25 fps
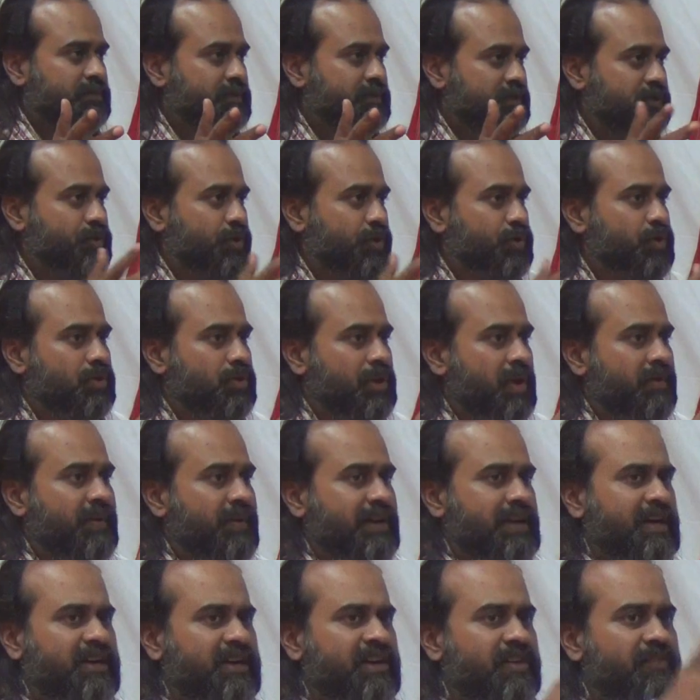so you give
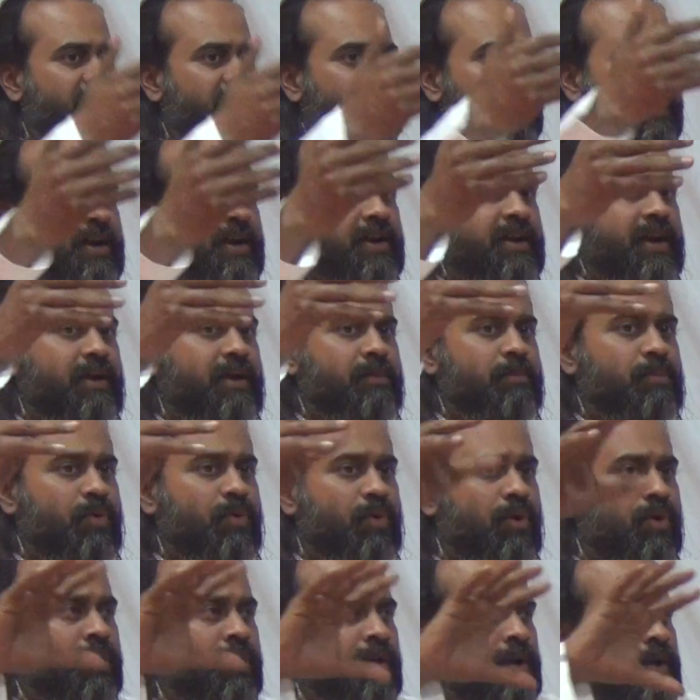it a different and
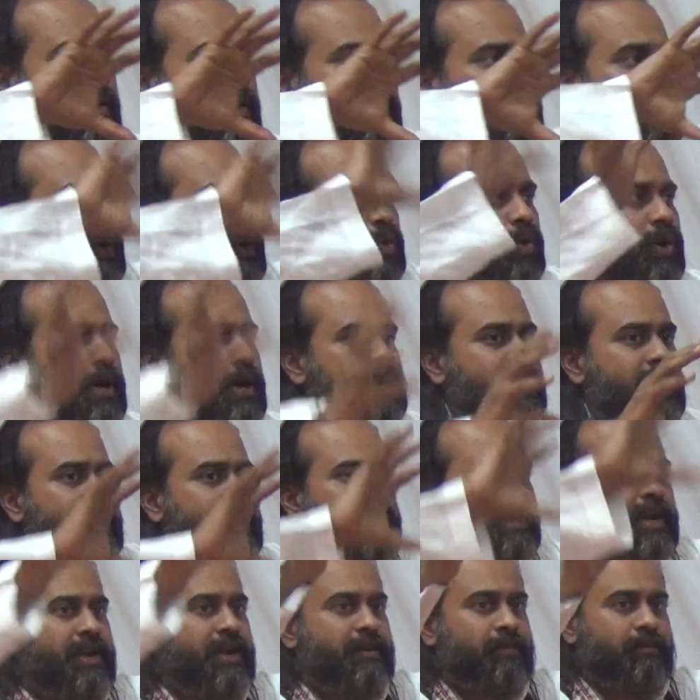more decorated
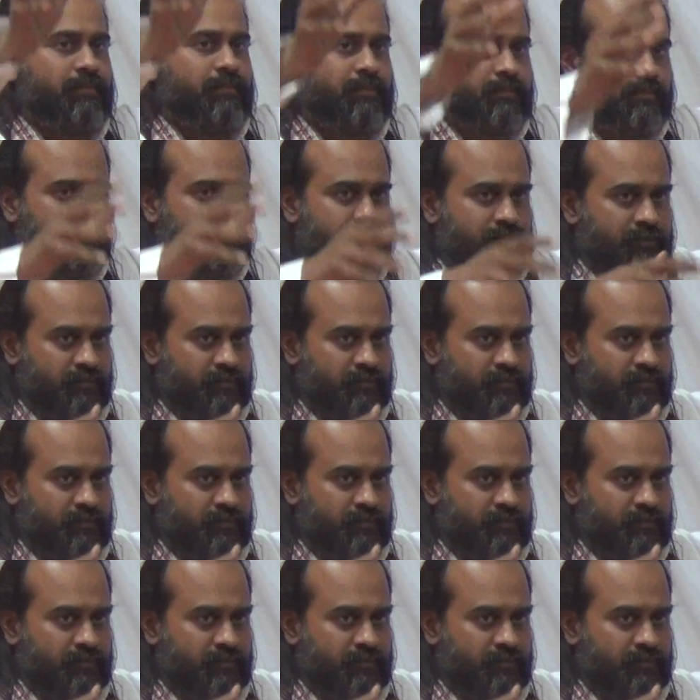name.